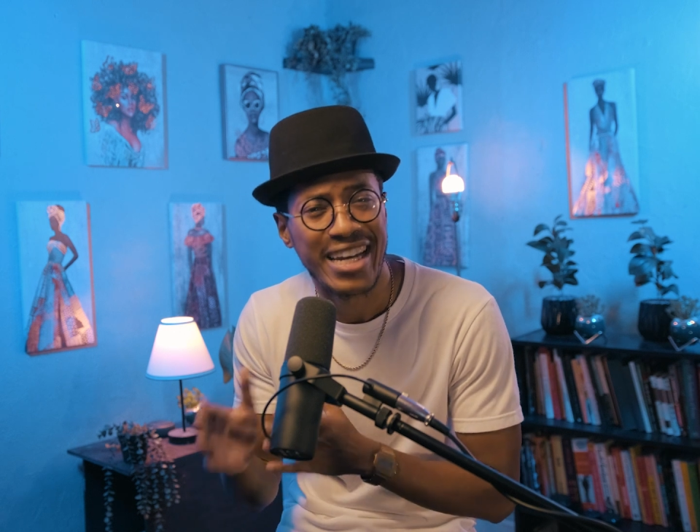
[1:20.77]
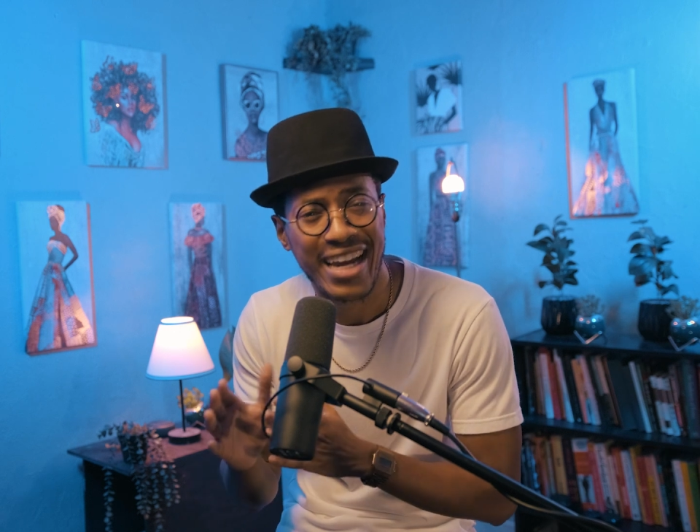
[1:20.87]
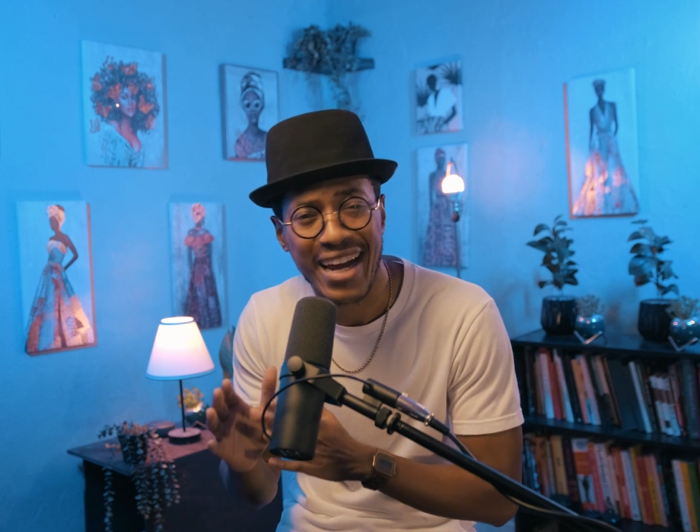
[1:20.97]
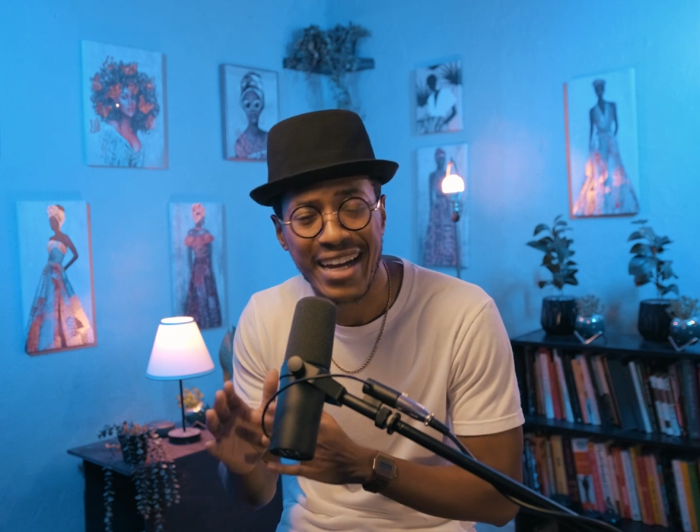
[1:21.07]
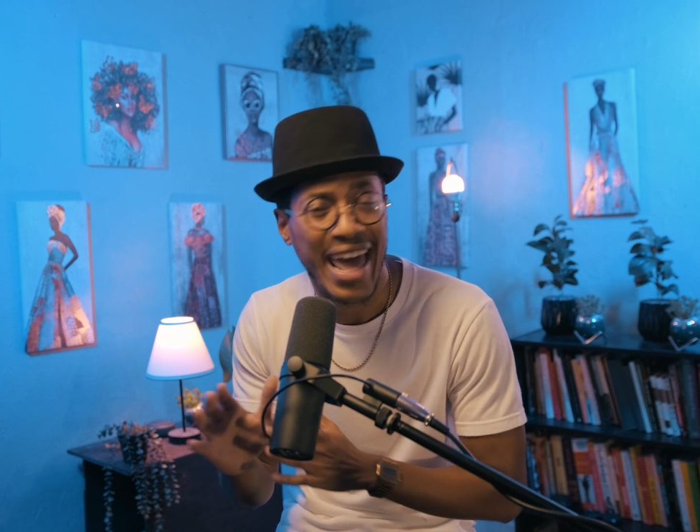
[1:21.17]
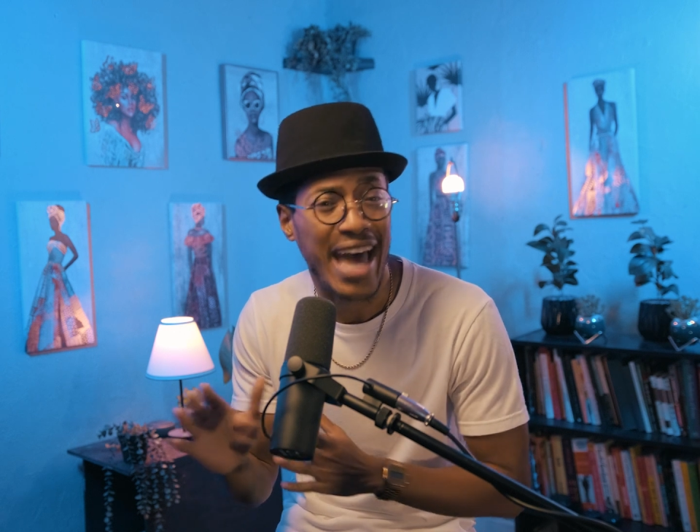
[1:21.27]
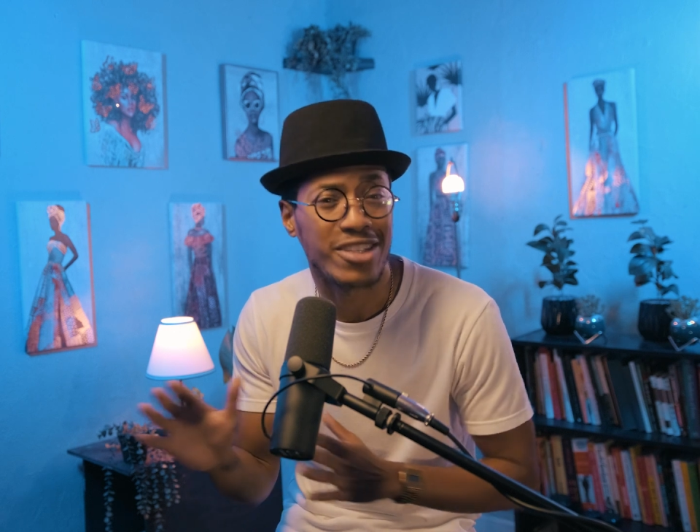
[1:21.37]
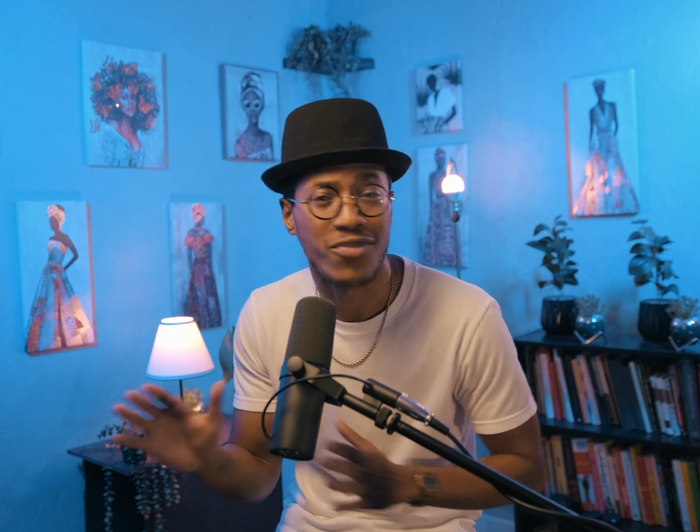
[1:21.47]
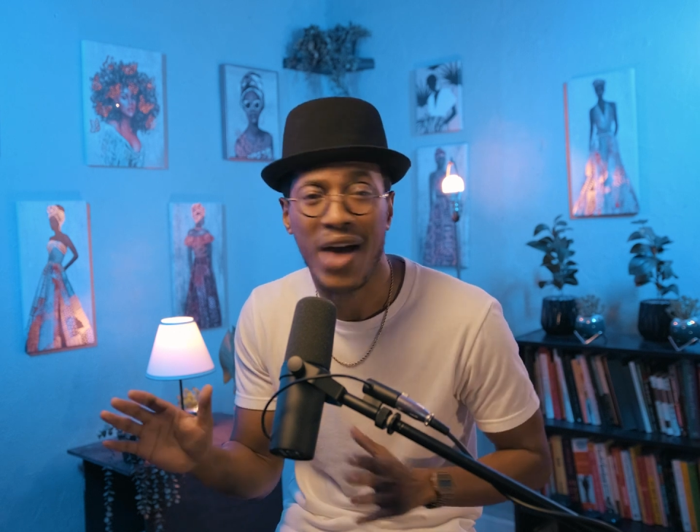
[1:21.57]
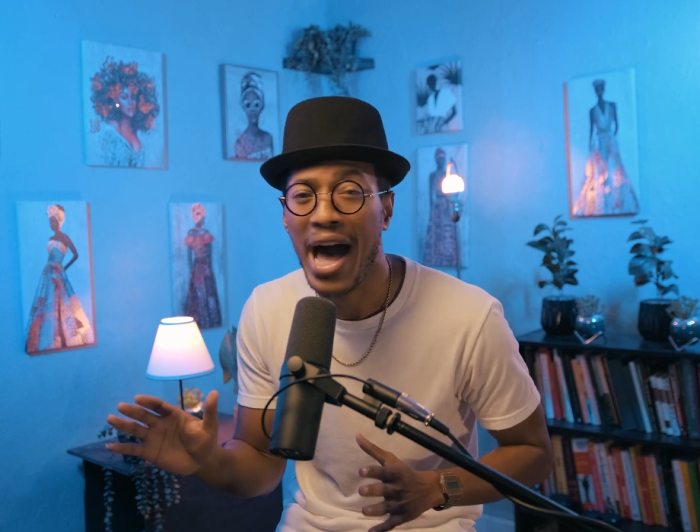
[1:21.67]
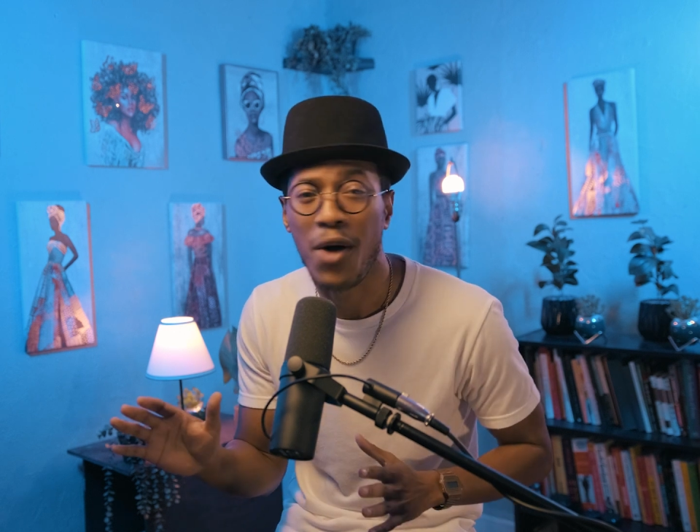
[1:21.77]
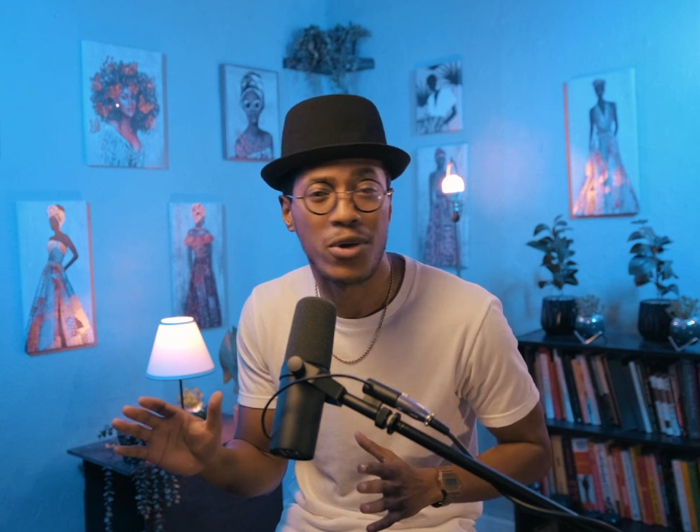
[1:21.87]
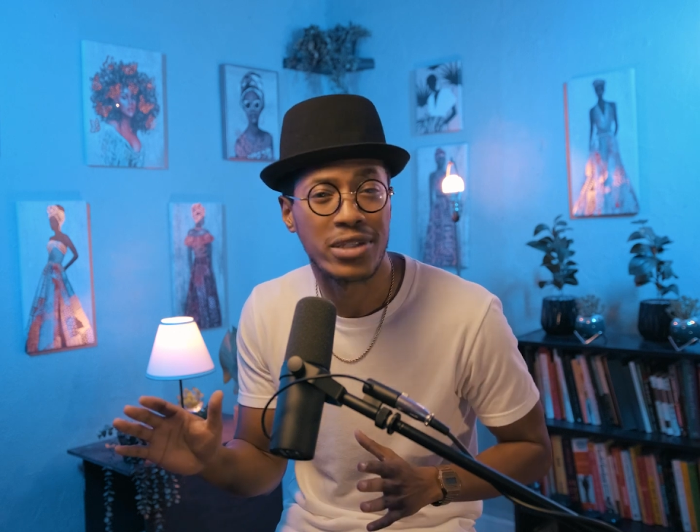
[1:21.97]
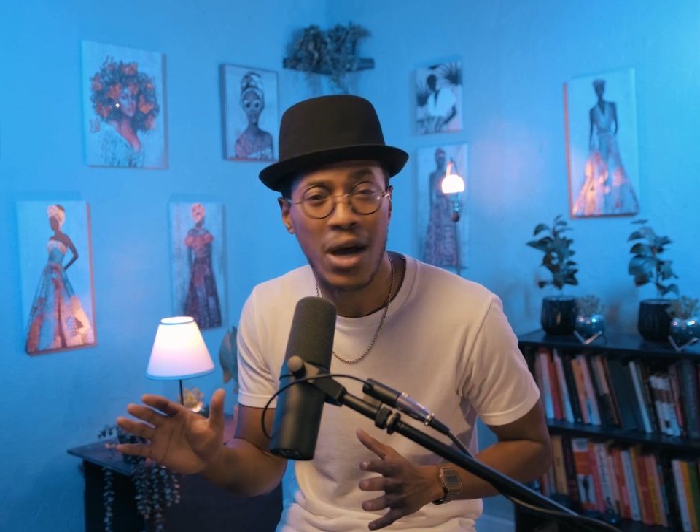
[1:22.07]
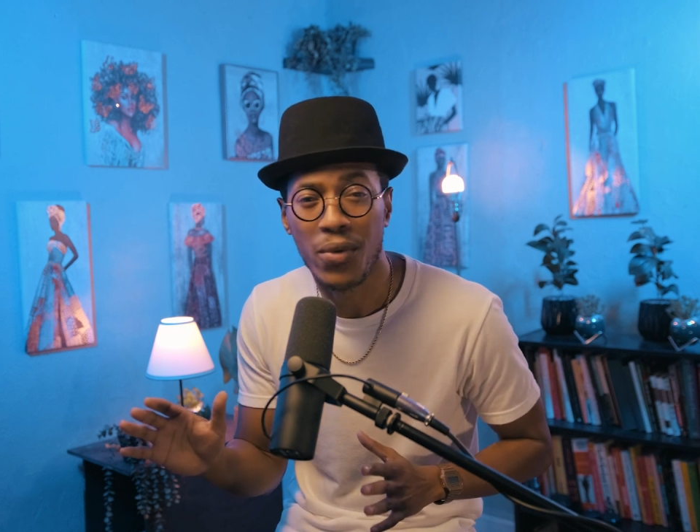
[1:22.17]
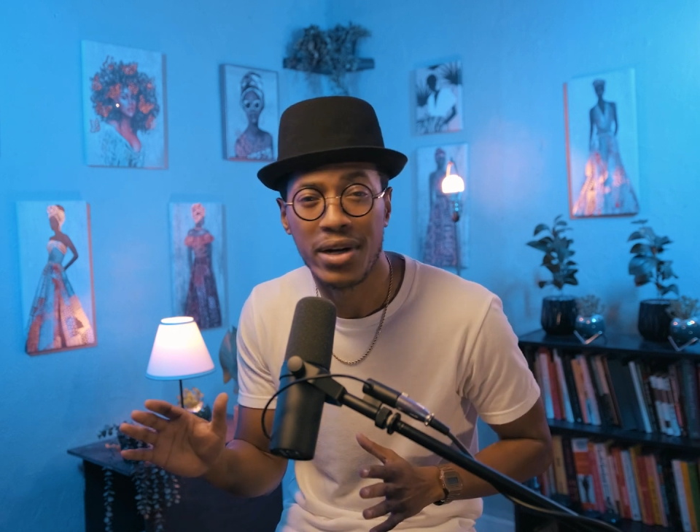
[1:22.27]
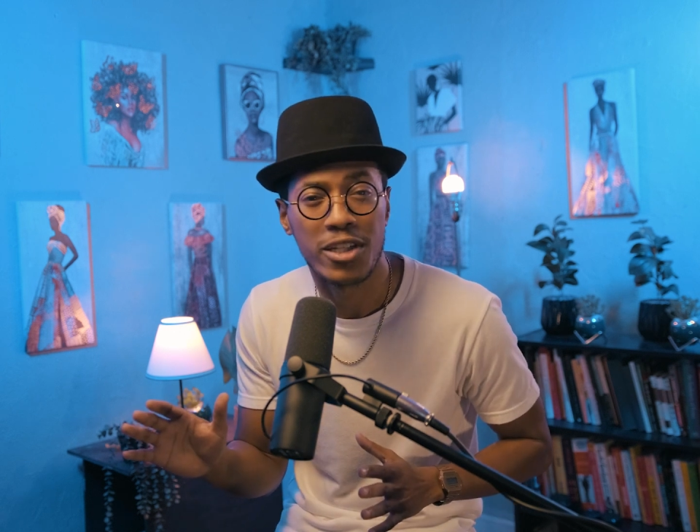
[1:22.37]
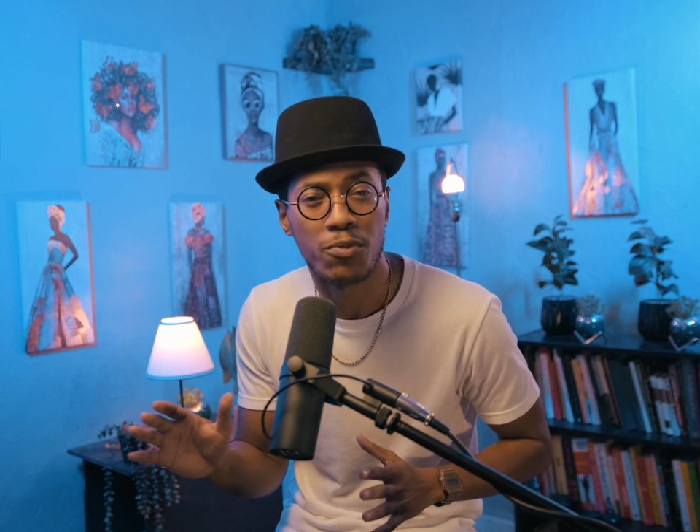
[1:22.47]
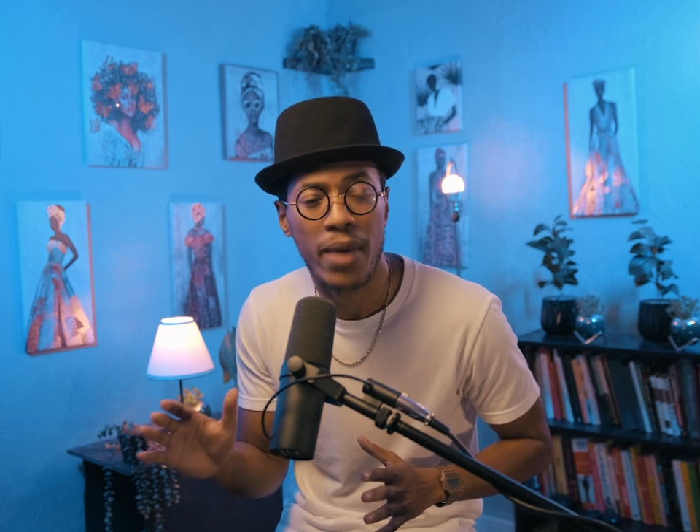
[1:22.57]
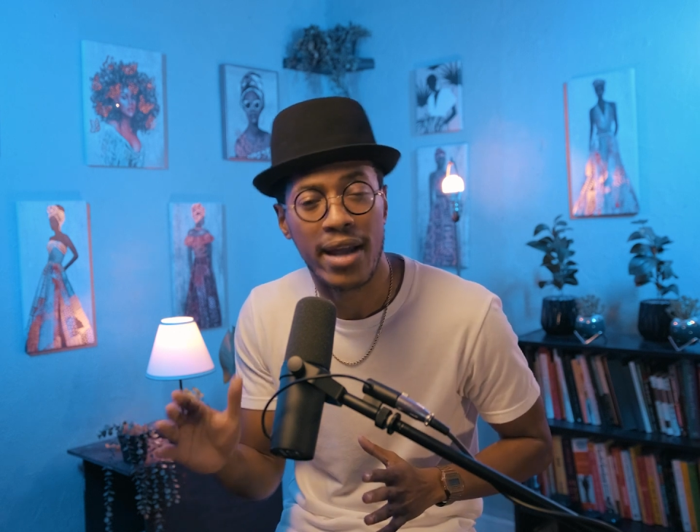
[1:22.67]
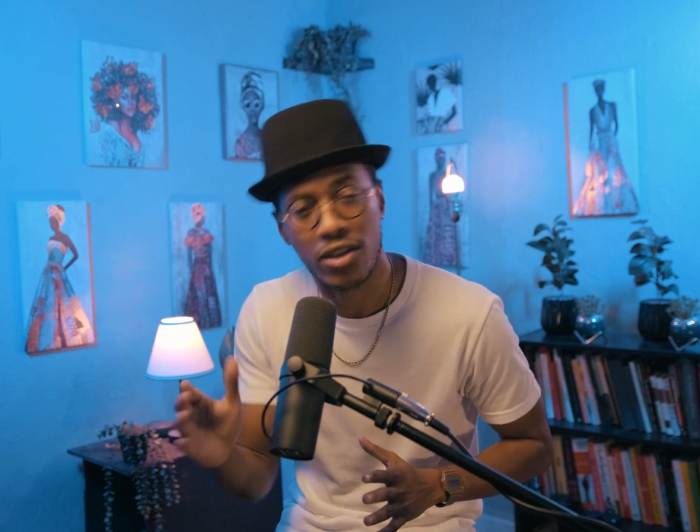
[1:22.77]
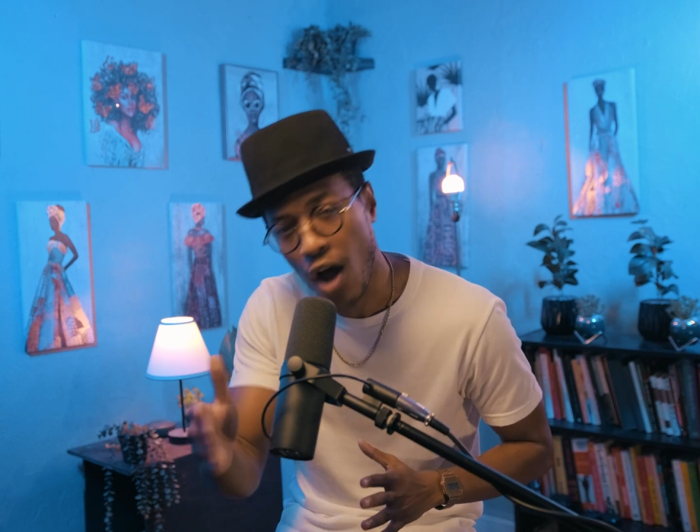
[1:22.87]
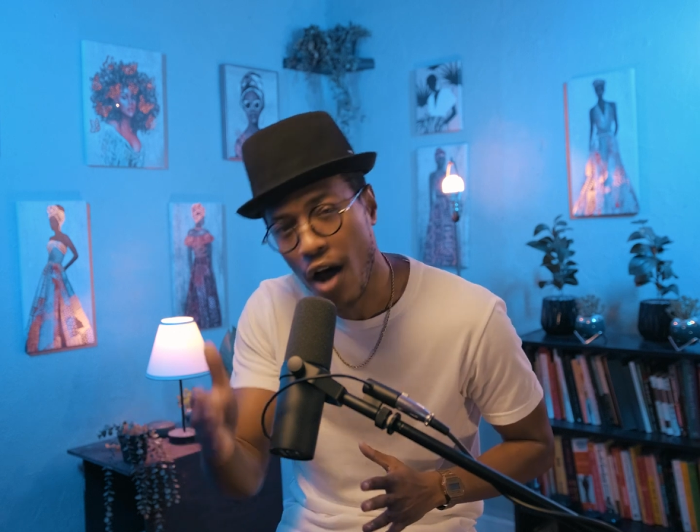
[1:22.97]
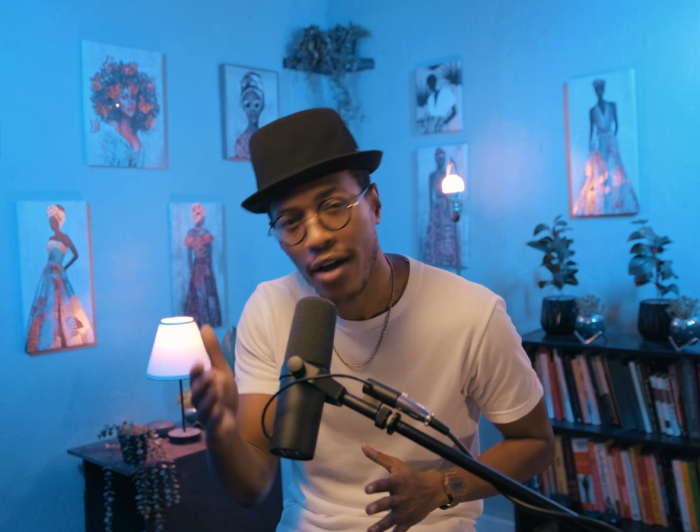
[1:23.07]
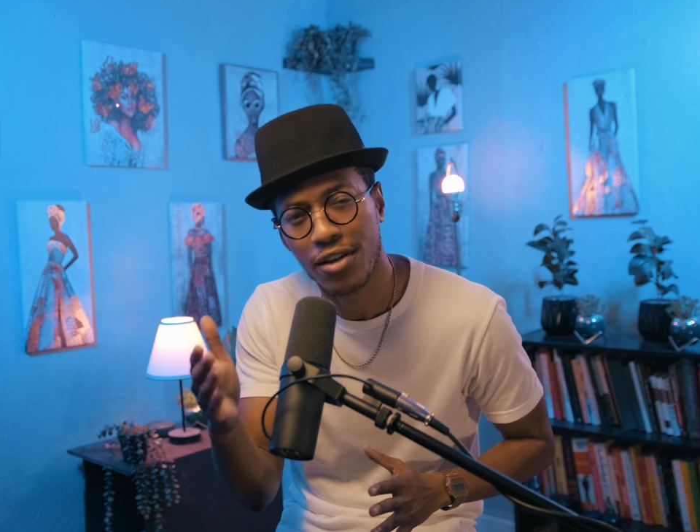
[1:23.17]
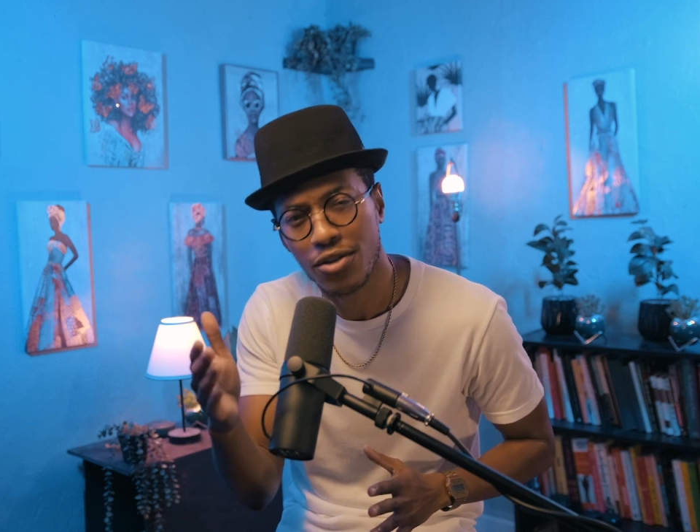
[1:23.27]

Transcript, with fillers: like a glass of hours I want to spend talking